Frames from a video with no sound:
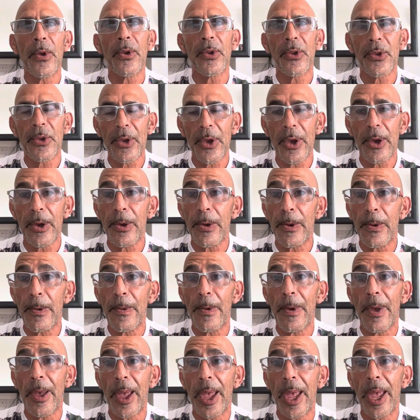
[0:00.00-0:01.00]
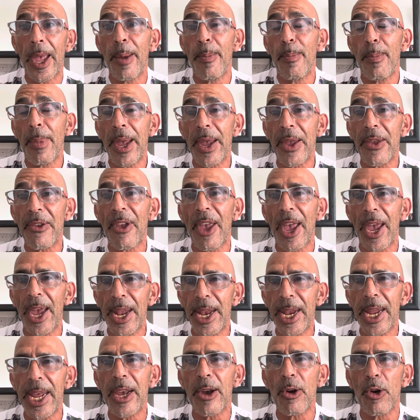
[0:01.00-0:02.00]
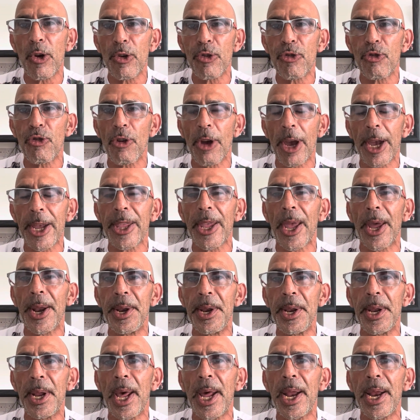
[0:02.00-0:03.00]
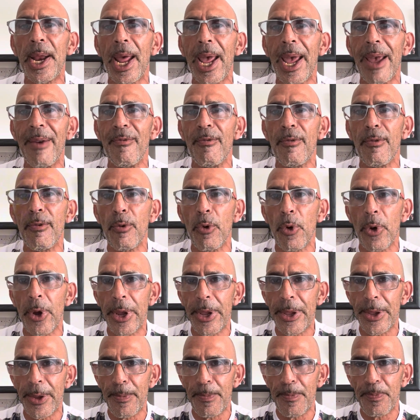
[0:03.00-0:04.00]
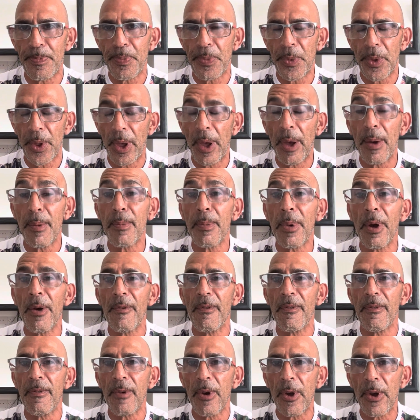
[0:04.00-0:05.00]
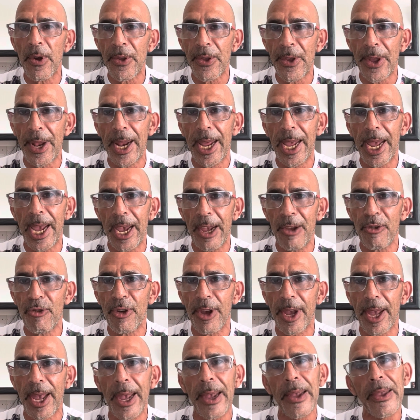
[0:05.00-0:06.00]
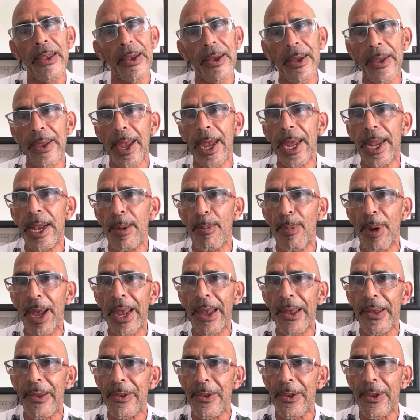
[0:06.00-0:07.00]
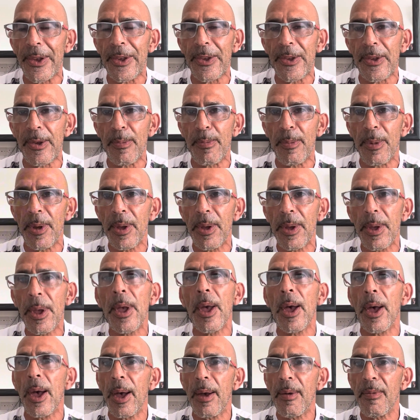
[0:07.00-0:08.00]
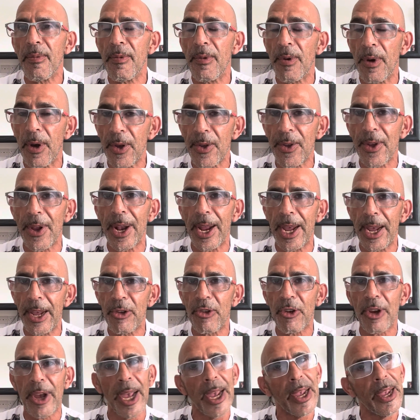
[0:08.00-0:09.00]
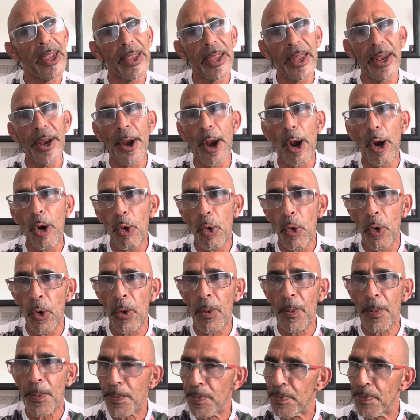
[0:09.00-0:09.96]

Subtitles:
So it makes any contract null and void. I'm vastly educated in the banking system. I'm vastly educated in the law.